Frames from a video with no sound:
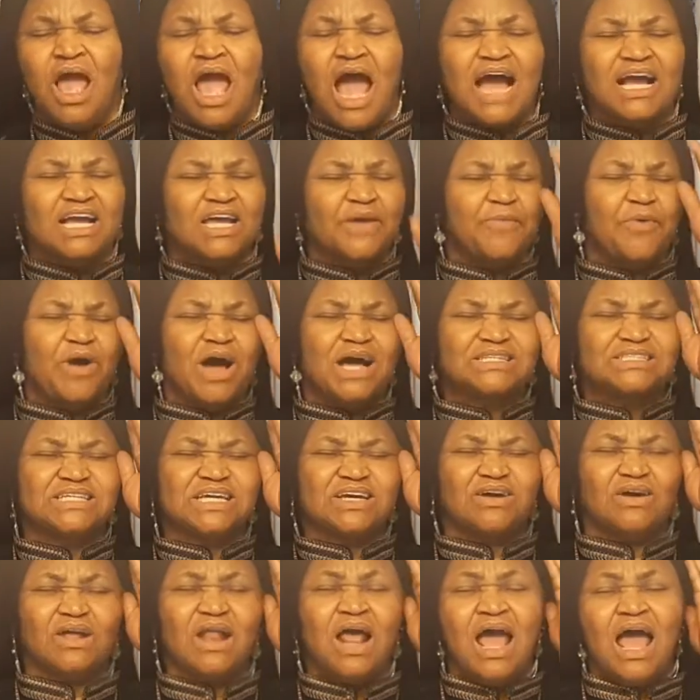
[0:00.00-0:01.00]
I keep asking
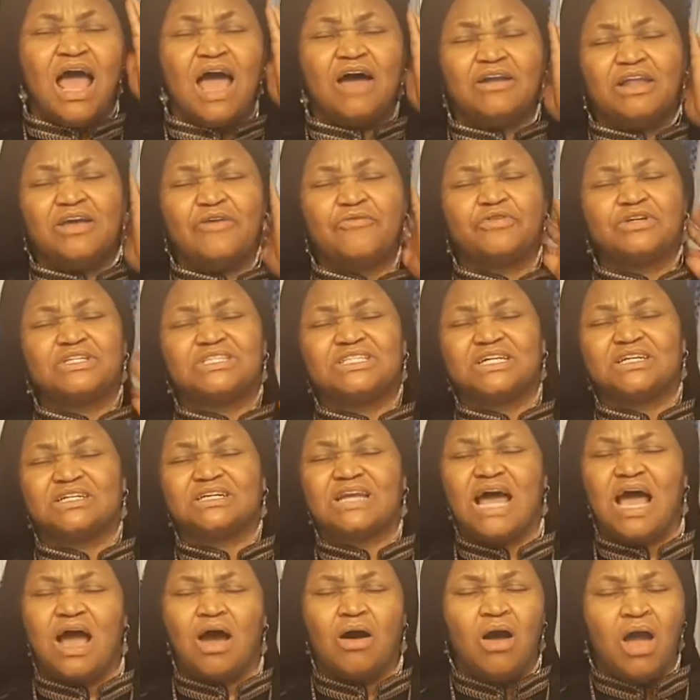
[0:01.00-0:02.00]
God, and even till
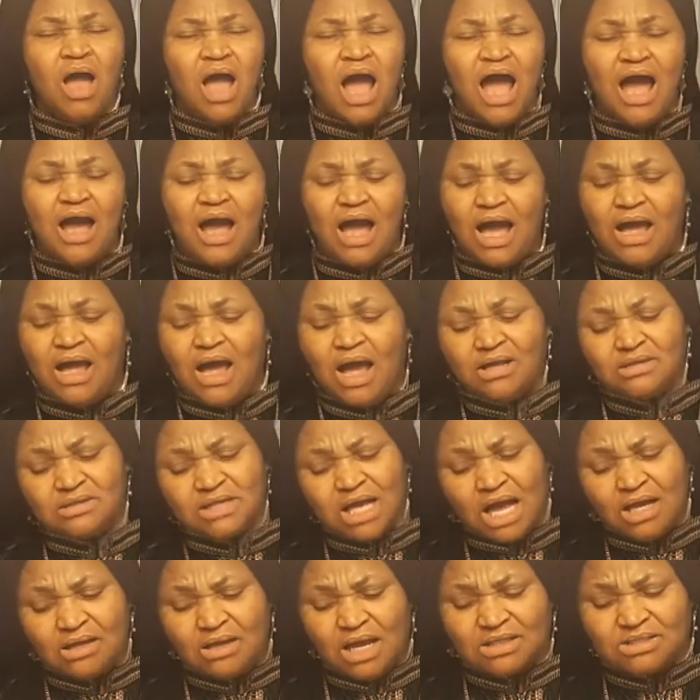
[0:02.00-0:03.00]
now, I I
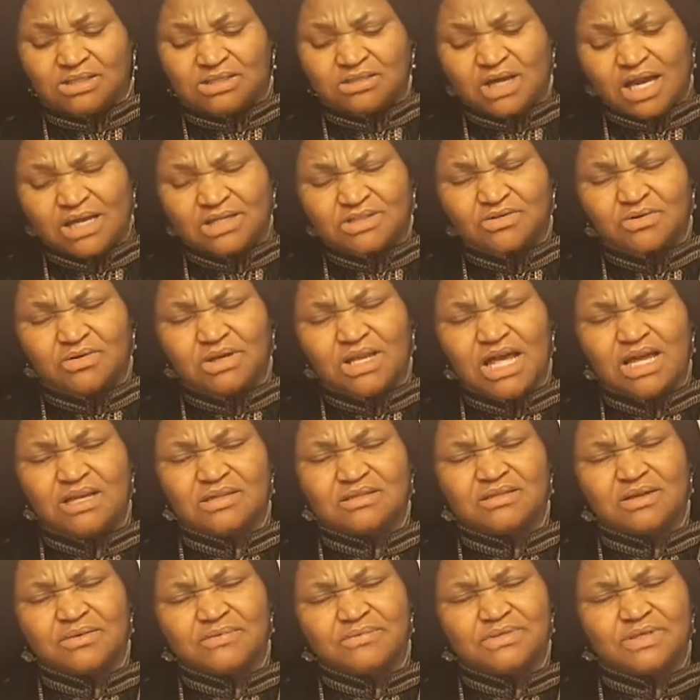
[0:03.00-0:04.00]
I, I tried to learn
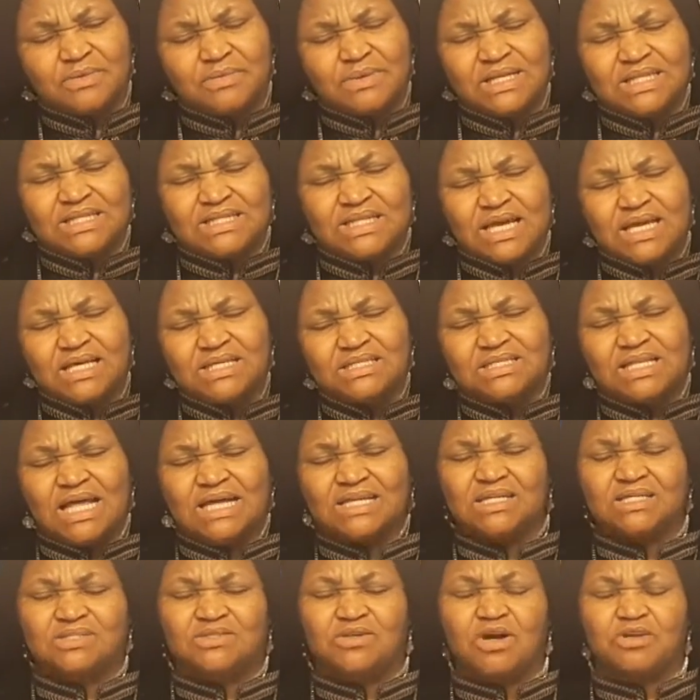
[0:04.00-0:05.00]
some so many things that
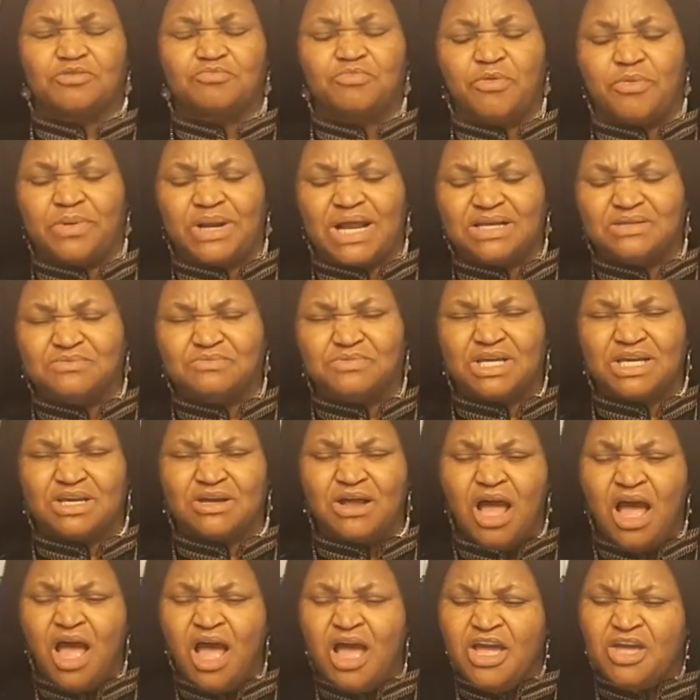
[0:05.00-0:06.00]
He taught me, but I still
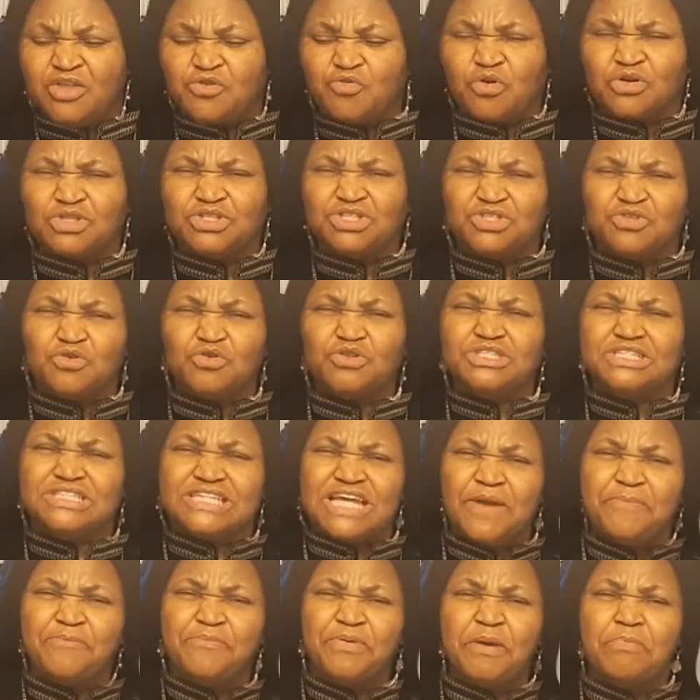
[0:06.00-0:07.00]
it was too
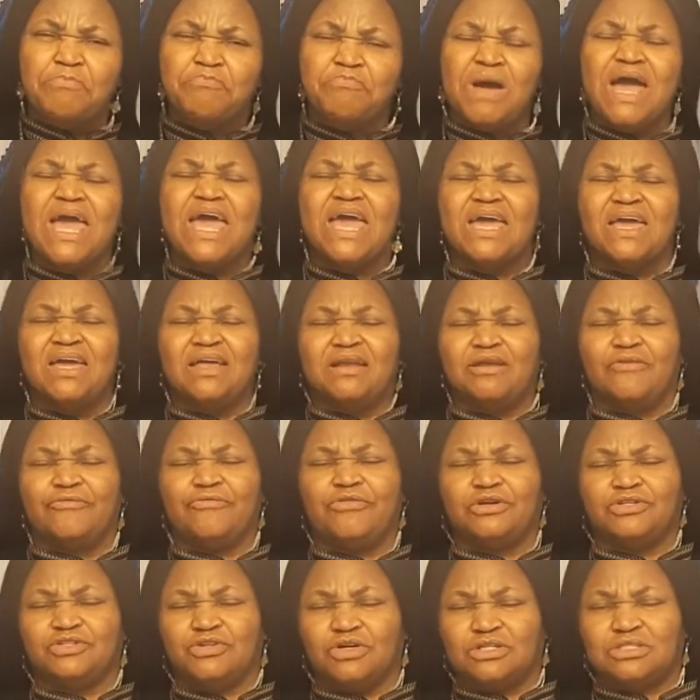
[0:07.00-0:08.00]
deep a pain
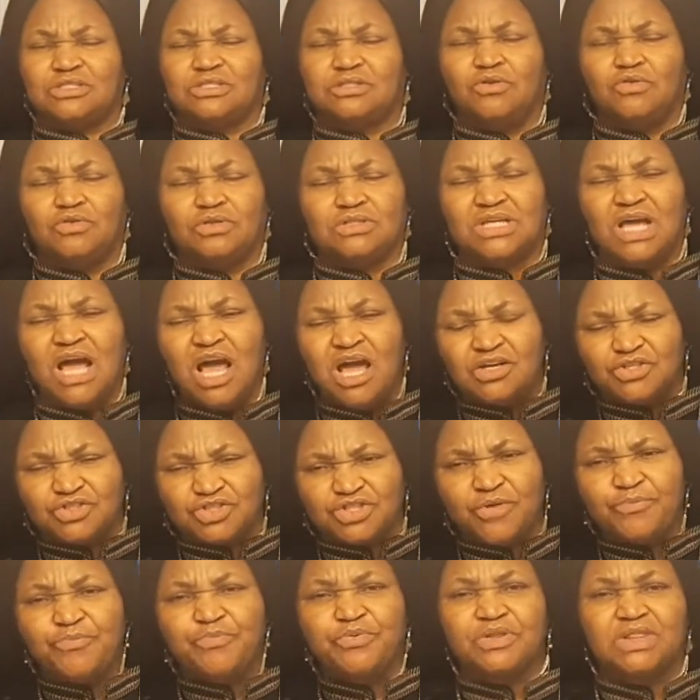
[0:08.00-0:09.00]
for just those
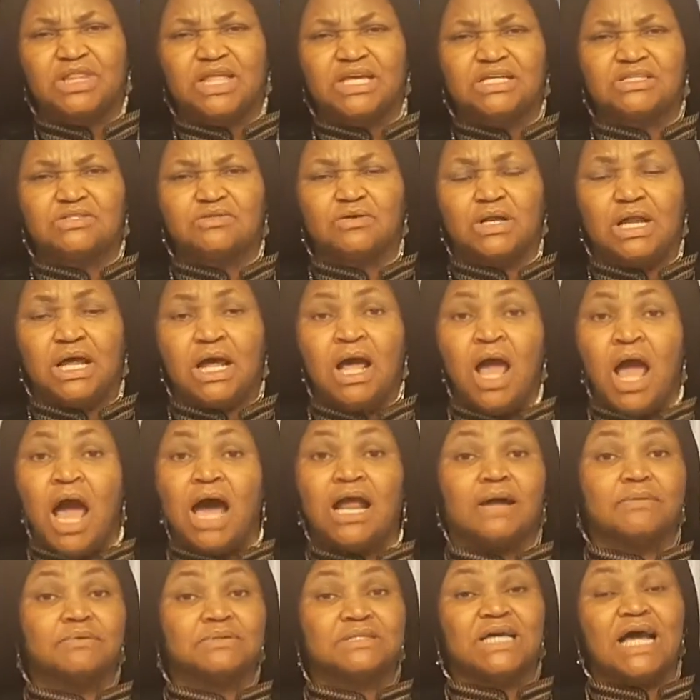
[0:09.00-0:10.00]
simple things to learn.
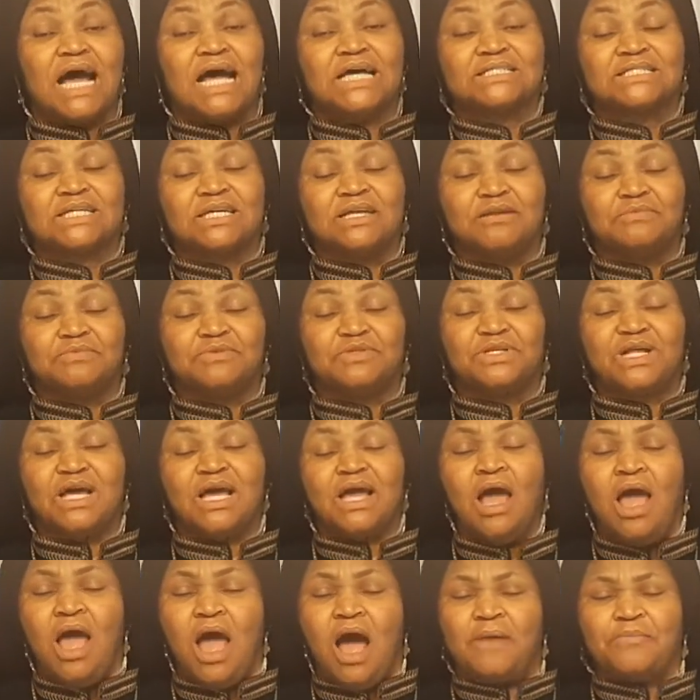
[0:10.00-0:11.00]
And I'm still asking Him
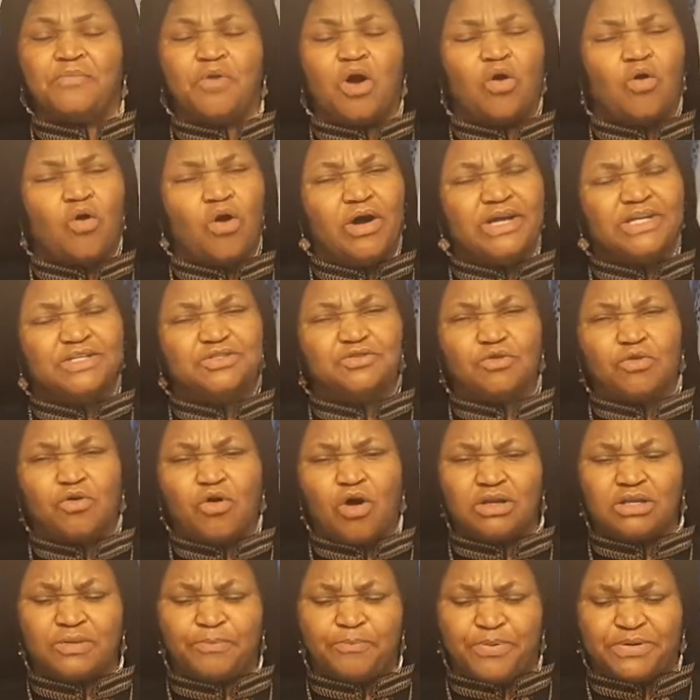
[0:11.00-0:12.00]
today. I'm not going to
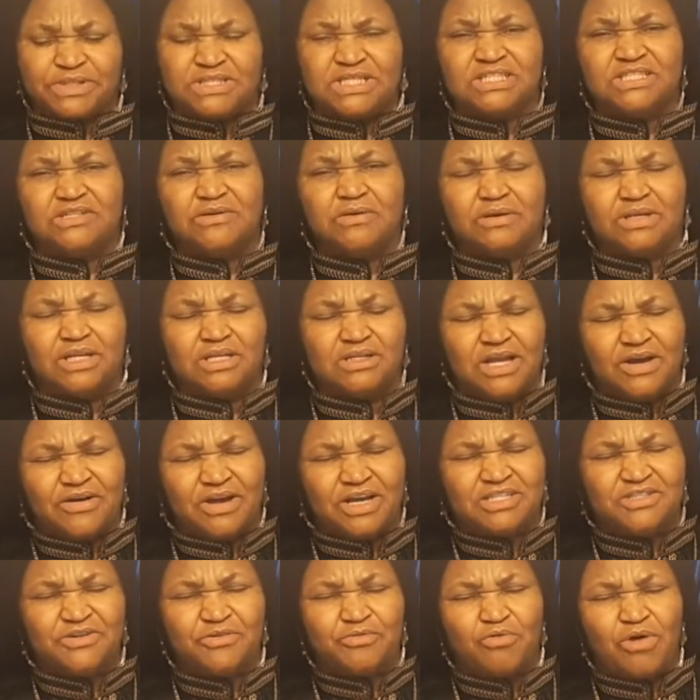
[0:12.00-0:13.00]
go the positive, the
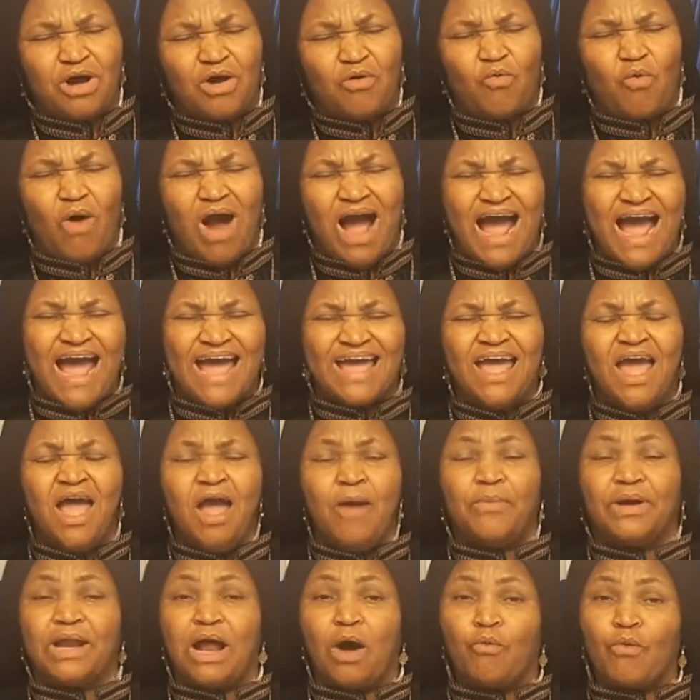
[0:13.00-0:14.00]
negative way. Why?
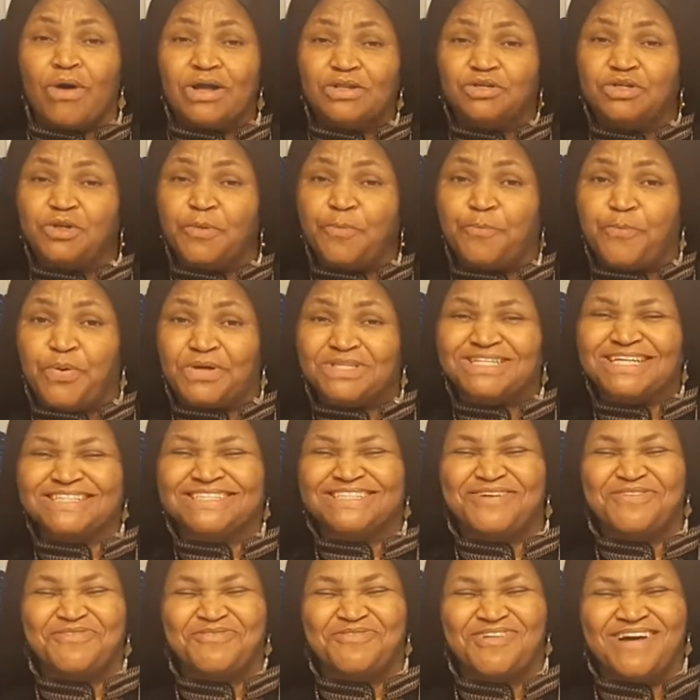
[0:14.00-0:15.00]
But I went to the
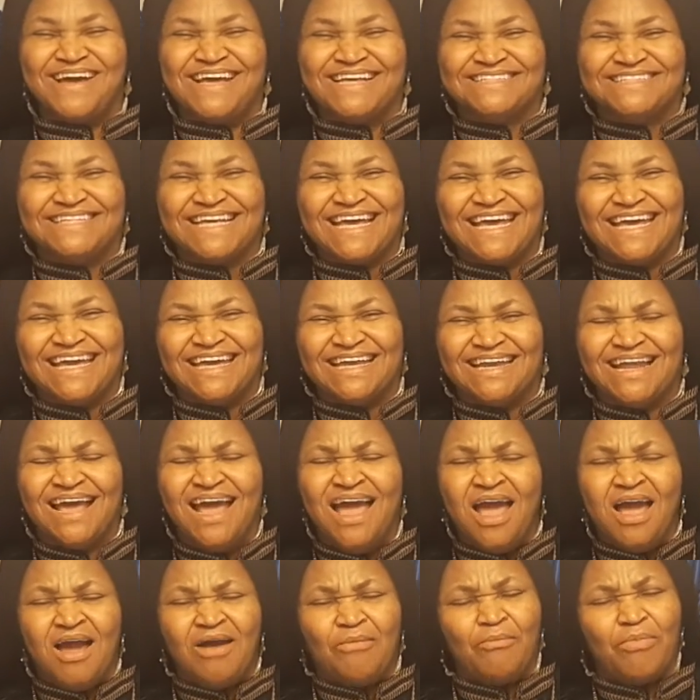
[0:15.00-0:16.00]
positive way, saying,
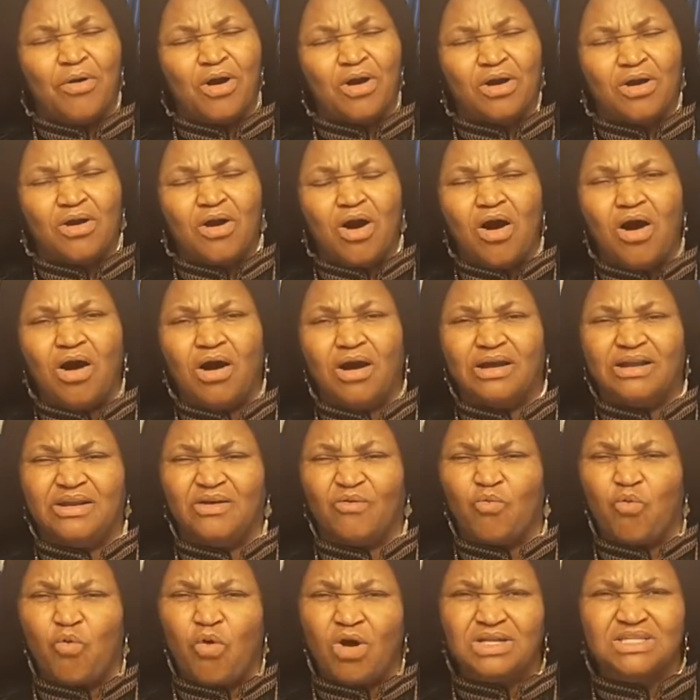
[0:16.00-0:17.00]
"But
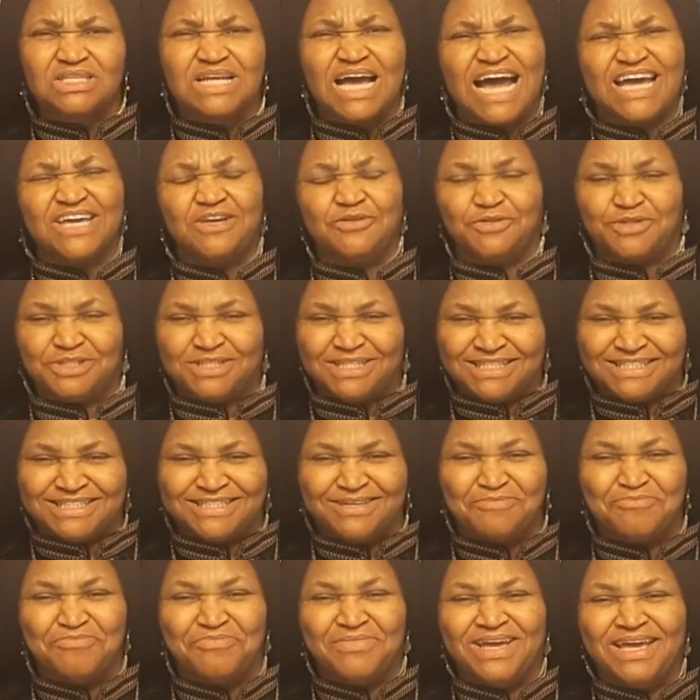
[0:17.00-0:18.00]
God, what are you
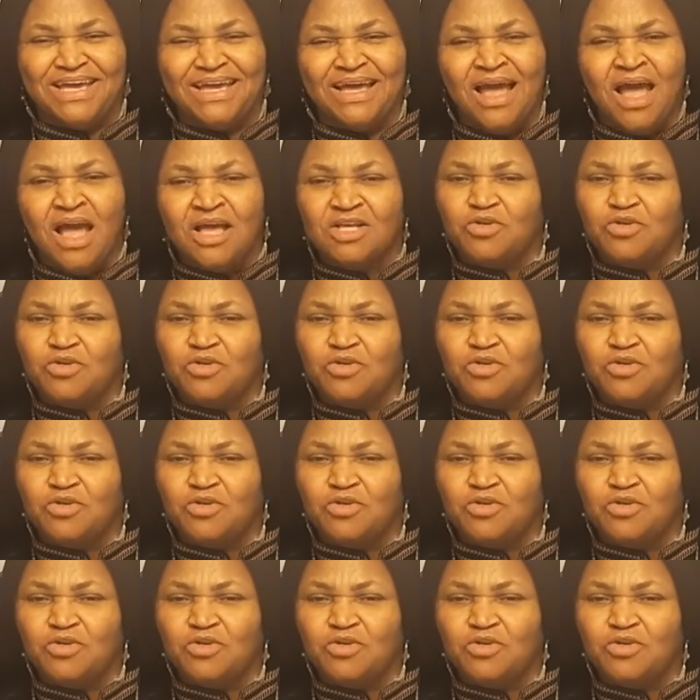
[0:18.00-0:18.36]
teaching me?"